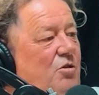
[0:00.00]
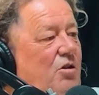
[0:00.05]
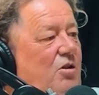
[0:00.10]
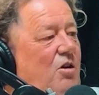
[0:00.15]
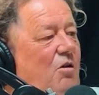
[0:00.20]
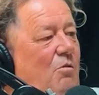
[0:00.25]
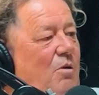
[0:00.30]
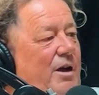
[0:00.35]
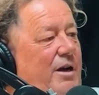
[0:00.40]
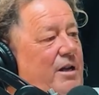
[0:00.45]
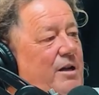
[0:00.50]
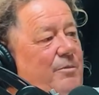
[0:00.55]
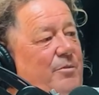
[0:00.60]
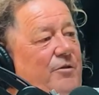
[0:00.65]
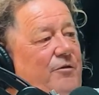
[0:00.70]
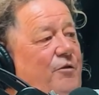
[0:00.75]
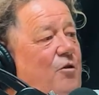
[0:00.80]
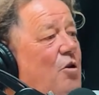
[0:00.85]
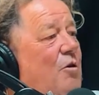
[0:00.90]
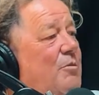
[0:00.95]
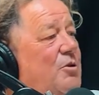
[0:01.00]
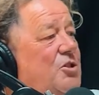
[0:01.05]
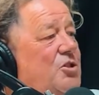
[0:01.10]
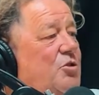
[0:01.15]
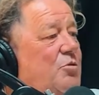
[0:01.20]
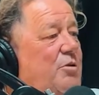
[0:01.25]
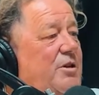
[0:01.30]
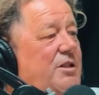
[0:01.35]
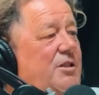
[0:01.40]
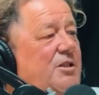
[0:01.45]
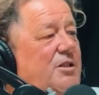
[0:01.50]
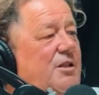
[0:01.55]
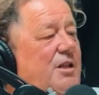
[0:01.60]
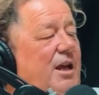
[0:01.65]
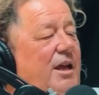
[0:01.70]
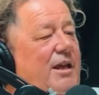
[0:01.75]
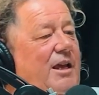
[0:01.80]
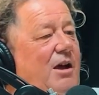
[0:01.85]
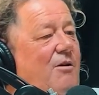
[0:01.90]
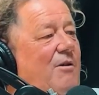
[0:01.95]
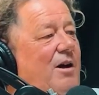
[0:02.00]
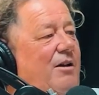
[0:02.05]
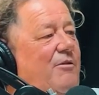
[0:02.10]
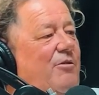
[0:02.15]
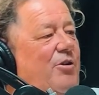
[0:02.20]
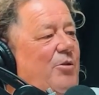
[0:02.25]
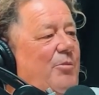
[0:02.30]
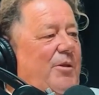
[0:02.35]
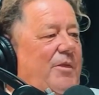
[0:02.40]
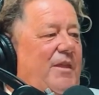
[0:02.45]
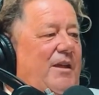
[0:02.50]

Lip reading: I got one of your performance twins, and they go unreal, but